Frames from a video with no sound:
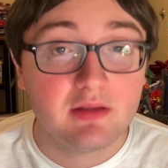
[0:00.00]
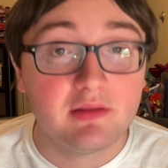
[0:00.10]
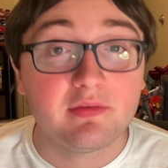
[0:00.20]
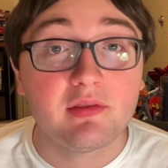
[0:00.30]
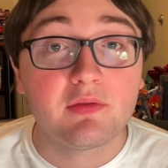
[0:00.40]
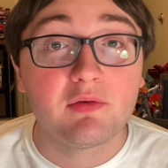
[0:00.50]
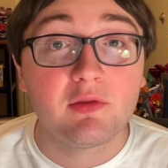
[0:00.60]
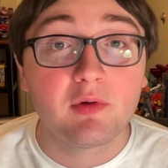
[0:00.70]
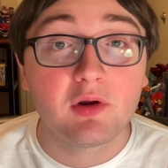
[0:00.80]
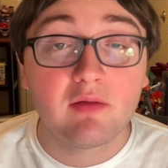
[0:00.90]
This is the
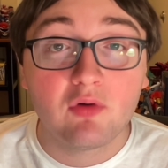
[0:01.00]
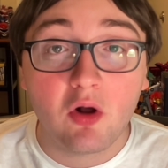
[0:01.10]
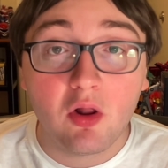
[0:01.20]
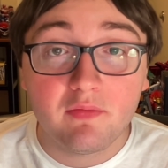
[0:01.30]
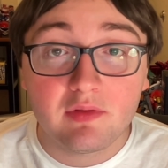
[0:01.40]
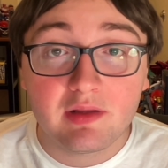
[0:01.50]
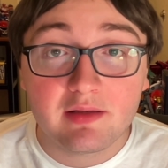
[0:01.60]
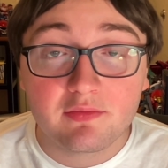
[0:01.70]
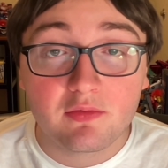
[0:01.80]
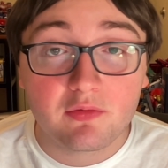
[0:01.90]
series where I cover all of the
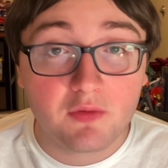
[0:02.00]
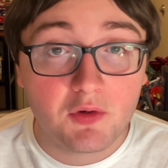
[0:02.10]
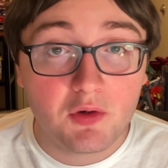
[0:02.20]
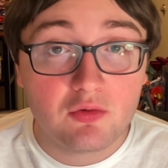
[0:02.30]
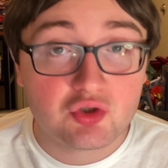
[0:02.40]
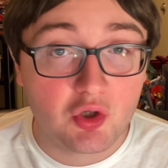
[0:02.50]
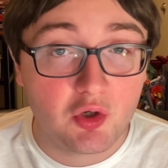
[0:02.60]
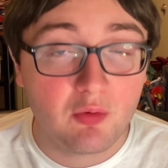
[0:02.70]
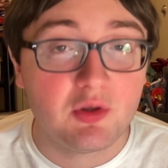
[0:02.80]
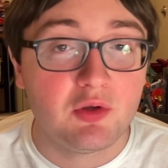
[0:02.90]
latest SODO,
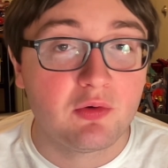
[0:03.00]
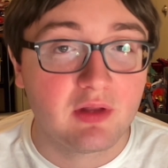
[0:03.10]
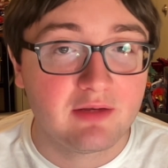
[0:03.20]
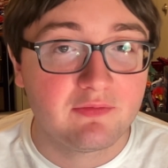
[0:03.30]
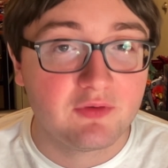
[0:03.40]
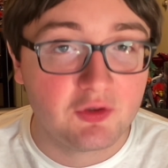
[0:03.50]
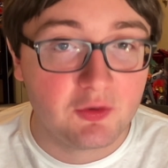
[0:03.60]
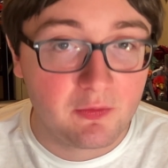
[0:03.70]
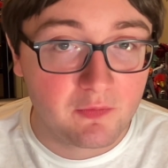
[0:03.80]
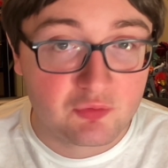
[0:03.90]
SHODO, and Utiline figure
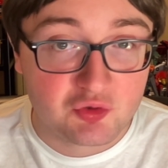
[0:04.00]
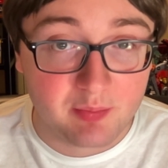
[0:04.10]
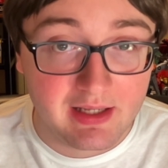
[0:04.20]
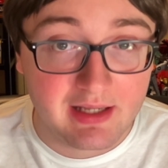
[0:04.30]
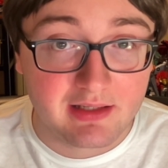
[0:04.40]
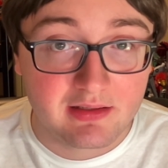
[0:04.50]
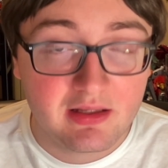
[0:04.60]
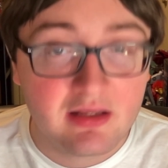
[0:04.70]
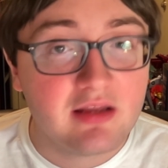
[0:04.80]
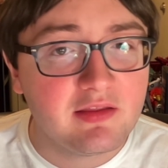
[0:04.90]
news from Japan.
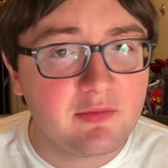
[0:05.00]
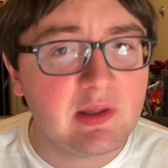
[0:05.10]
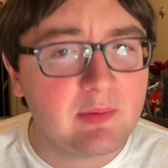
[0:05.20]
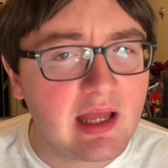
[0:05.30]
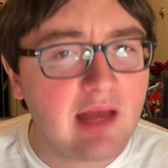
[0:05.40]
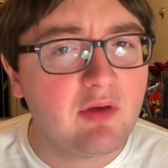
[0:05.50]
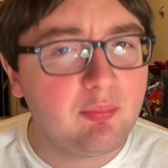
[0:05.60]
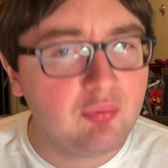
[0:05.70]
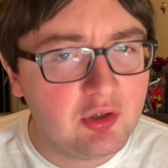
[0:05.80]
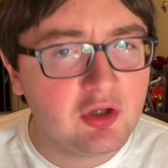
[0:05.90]
This week we have a
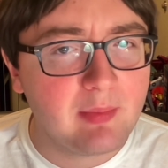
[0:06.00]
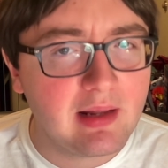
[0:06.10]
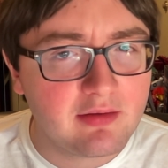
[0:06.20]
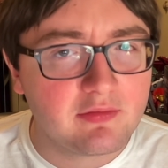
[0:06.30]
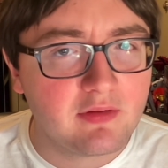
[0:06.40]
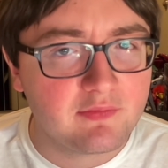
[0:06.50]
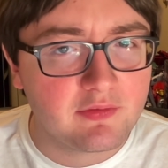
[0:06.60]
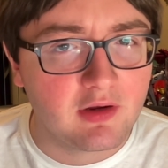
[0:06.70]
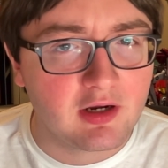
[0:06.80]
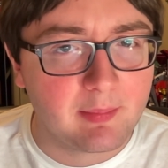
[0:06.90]
pretty good amount of stuff to
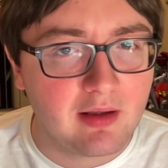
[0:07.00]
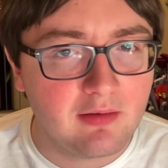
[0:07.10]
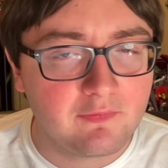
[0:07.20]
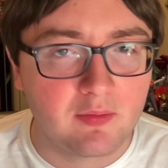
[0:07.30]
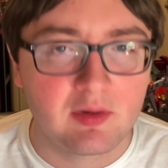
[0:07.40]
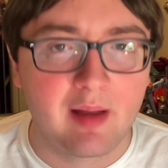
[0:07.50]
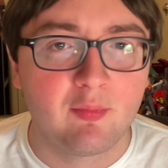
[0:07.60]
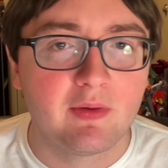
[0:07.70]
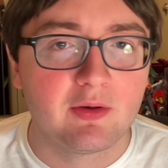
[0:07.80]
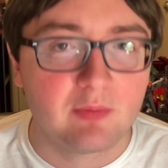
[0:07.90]
talk about from Kamen
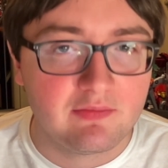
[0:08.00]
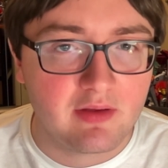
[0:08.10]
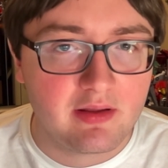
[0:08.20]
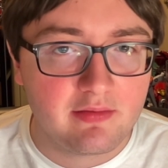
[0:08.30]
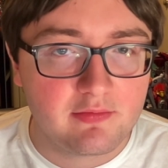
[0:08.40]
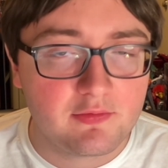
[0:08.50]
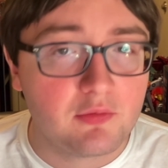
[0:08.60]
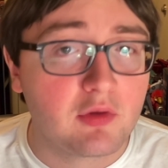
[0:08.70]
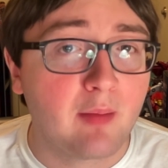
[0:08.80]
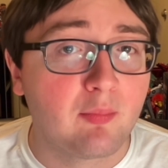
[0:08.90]
Rider Revice to
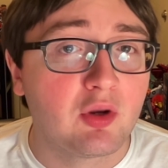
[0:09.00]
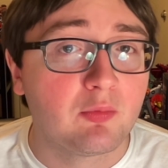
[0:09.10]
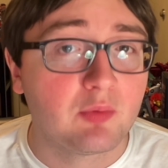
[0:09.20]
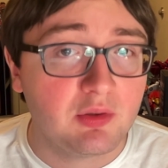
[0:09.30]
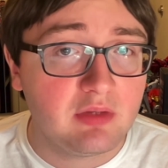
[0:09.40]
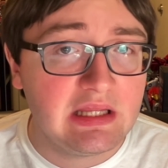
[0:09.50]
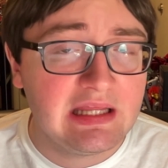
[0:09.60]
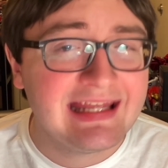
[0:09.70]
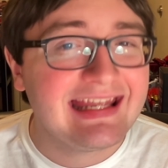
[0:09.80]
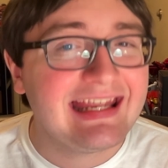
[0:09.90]
Kamen Rider Ryuki
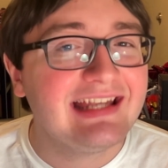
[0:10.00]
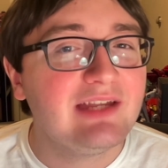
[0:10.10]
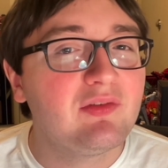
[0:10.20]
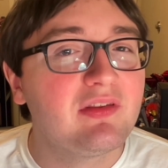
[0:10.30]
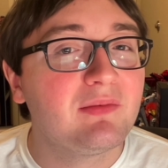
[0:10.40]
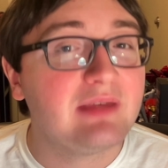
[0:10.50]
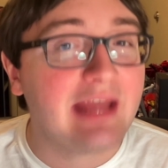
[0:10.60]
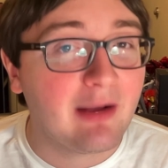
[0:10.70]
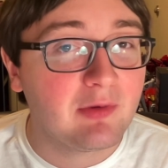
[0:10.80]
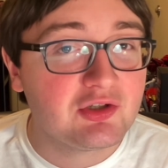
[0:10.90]
and even some
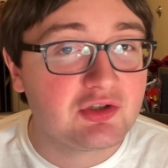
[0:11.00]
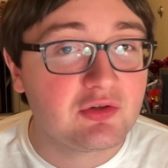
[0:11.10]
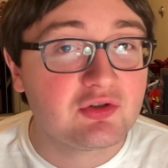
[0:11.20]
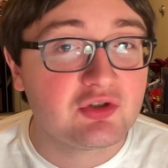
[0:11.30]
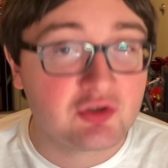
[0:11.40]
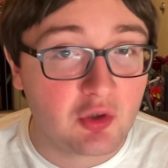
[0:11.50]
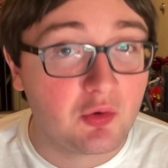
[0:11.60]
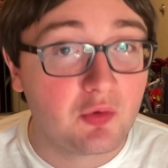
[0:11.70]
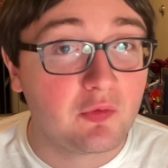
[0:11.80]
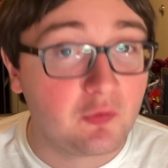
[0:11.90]
Gaoranger Ranger
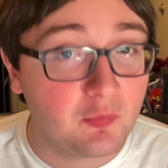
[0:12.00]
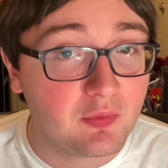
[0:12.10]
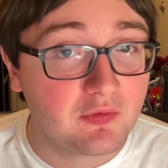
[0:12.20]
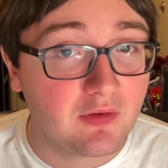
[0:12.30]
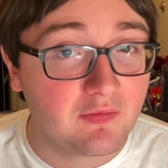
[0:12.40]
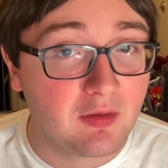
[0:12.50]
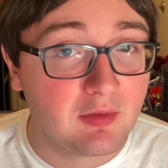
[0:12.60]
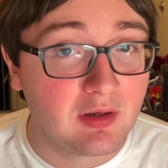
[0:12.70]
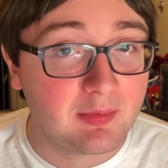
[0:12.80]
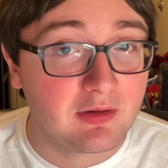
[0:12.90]
SHODO Super stuff
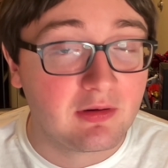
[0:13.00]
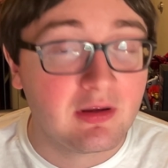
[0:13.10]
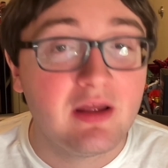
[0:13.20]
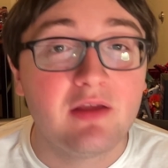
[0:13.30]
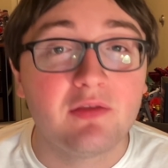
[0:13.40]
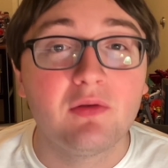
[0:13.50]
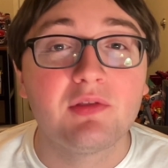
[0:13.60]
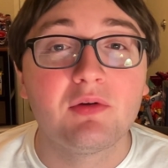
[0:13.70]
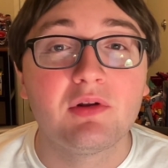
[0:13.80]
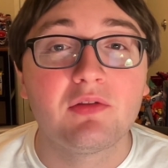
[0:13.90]
coming up here. So
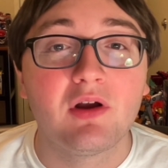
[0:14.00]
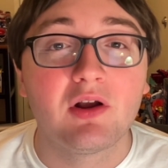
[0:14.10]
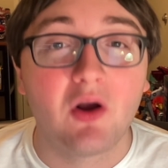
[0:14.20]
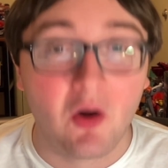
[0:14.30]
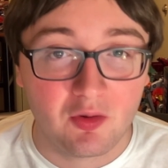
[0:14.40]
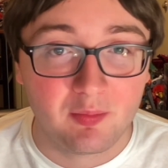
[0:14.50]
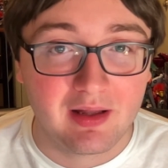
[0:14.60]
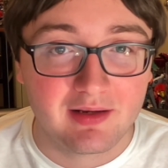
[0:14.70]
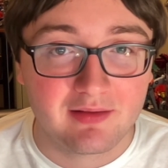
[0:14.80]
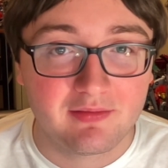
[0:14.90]
let's go ahead and talk all
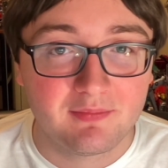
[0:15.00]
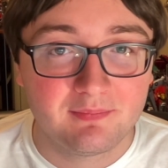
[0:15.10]
about it.